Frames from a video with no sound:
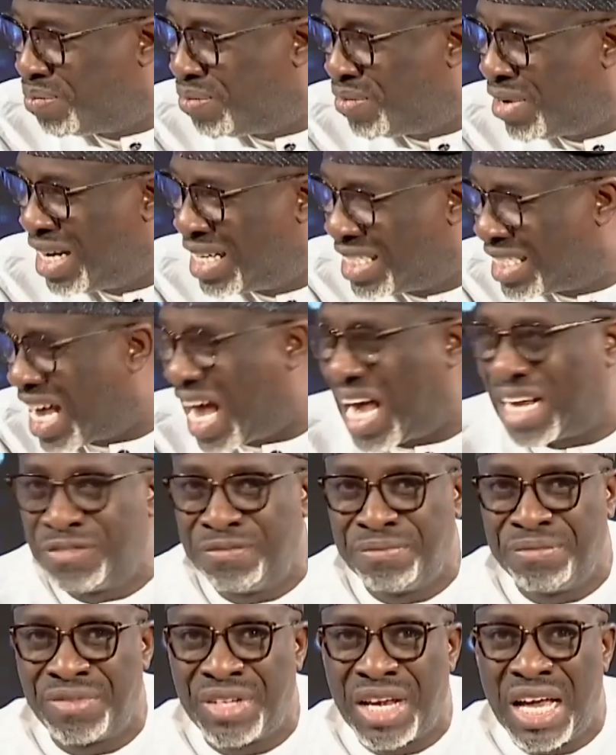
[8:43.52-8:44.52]
is that
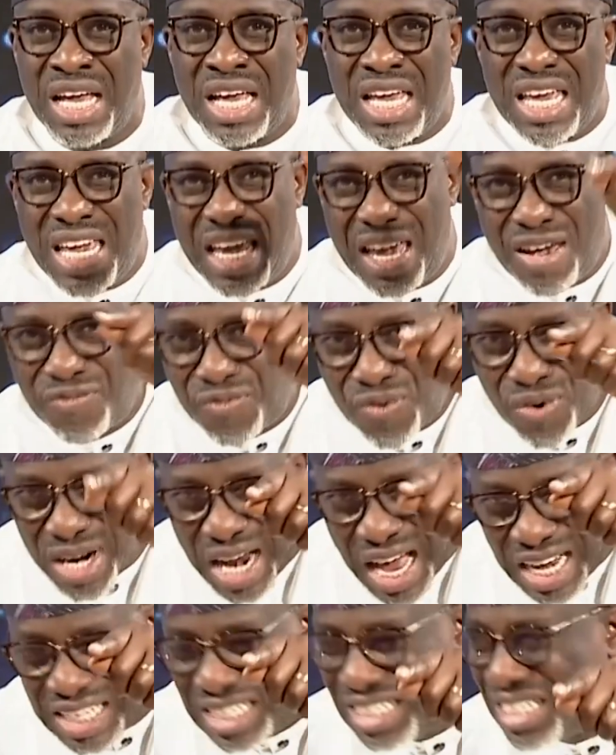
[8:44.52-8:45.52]
even
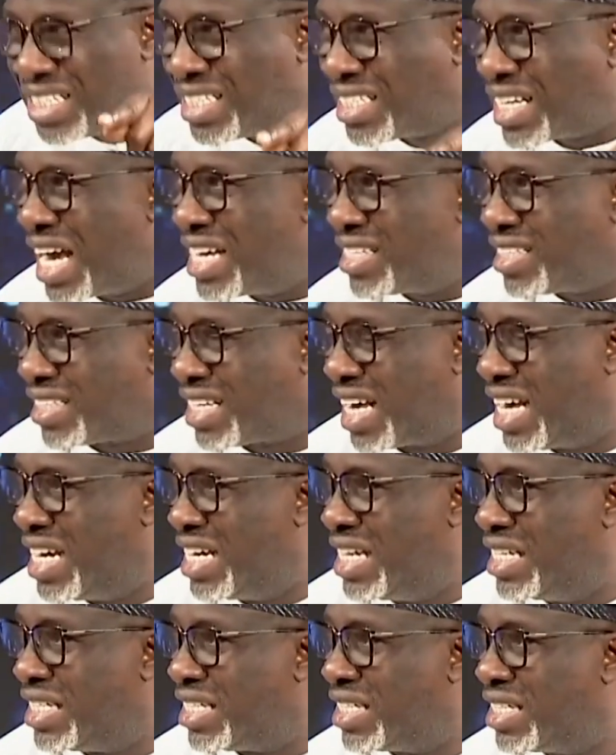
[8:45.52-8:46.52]
at the design
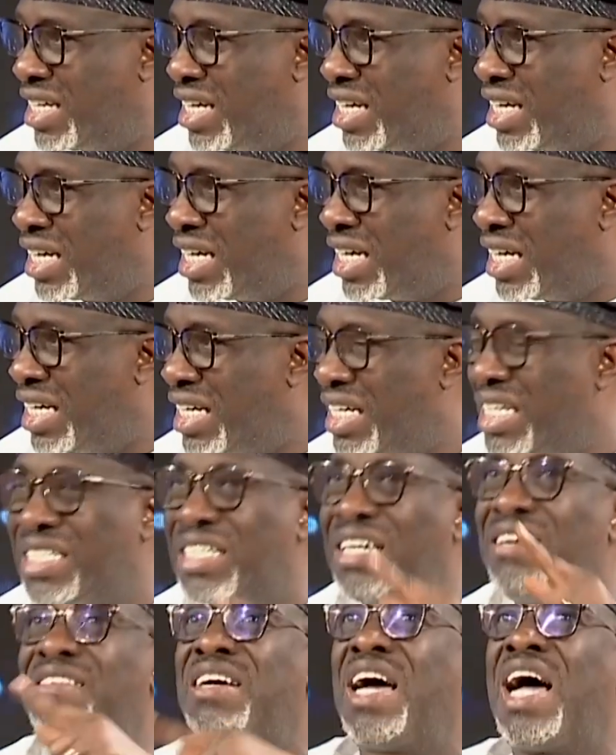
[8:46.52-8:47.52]
stage, is it
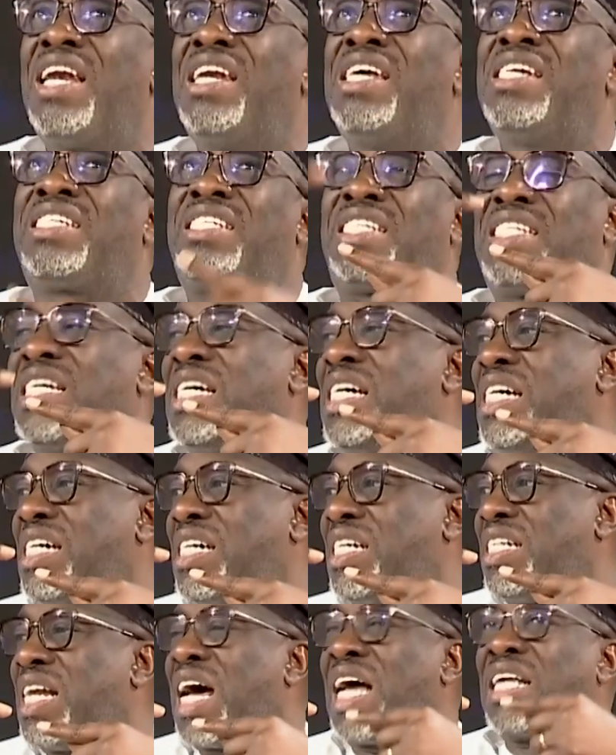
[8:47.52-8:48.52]

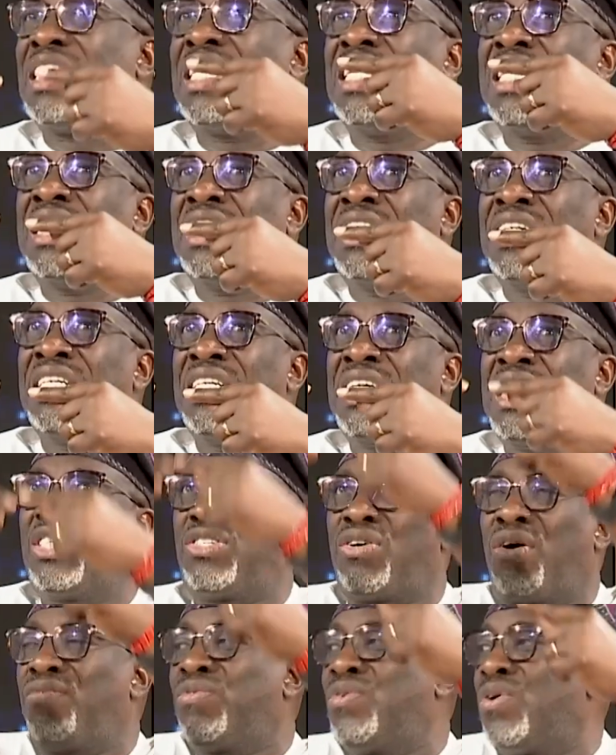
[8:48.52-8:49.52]
realistic that each
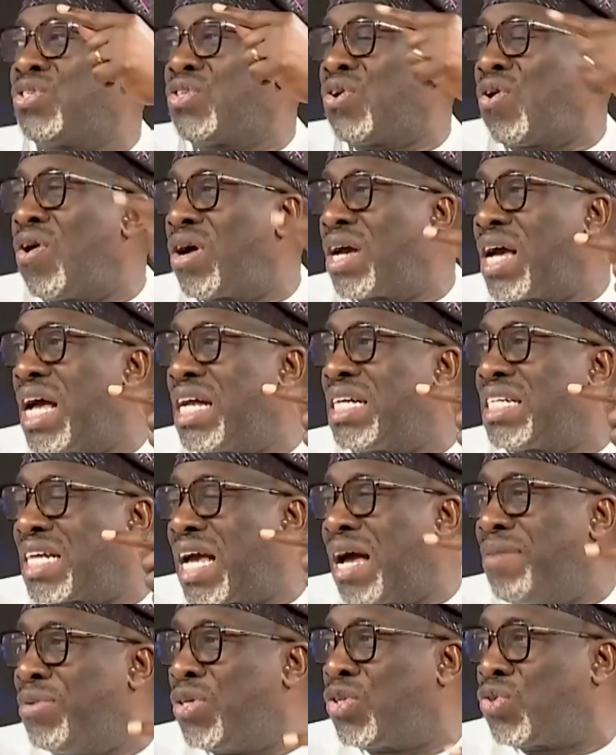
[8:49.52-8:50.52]
of those organs
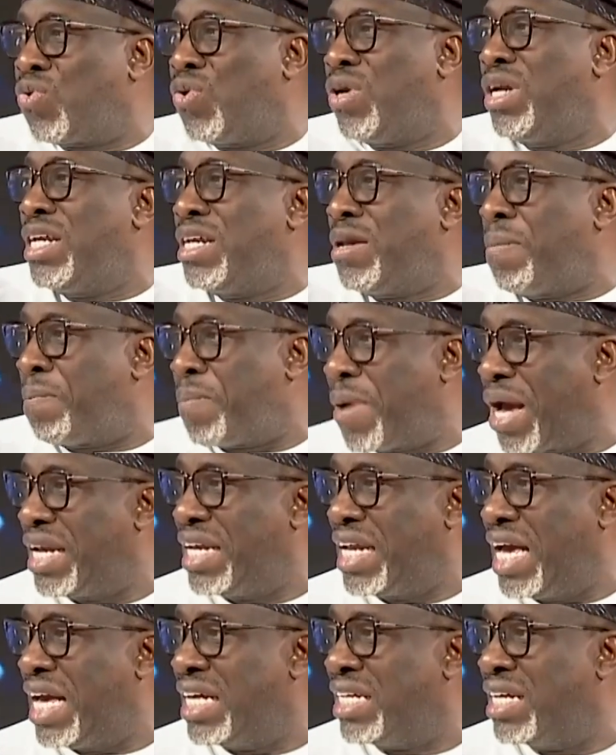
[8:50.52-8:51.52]
can be truly
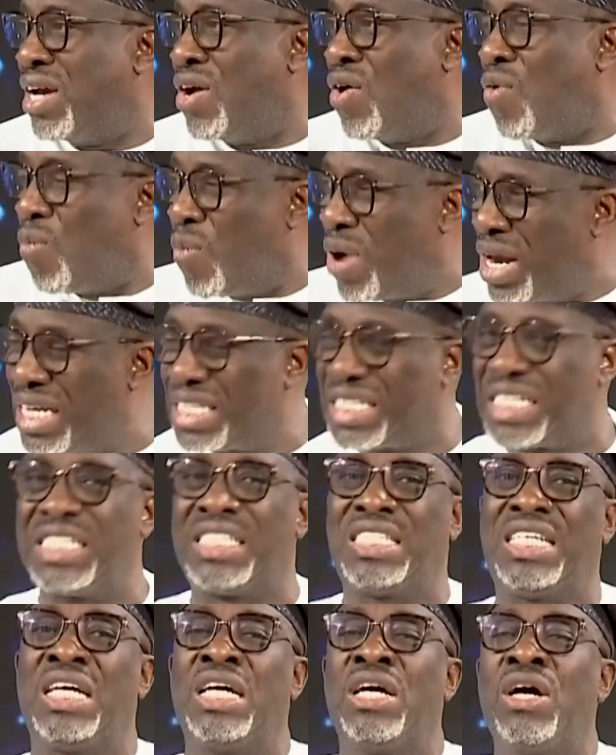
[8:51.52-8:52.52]
independent when it is
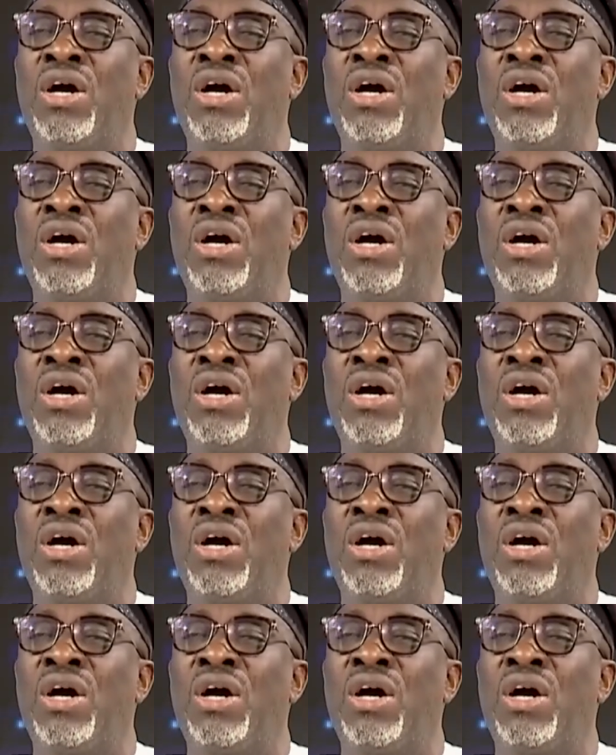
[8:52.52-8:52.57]
the